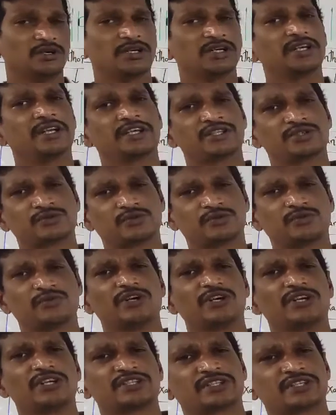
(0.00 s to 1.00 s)
Okay, next
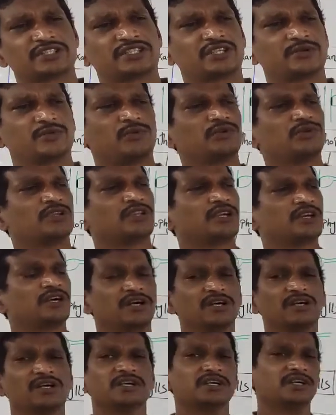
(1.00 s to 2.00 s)
one we will discuss about
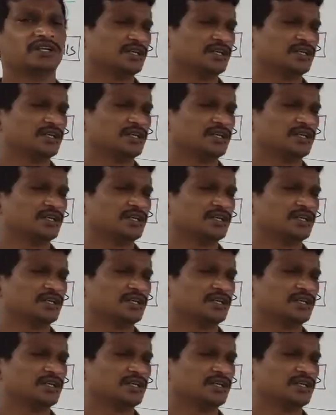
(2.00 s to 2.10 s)
the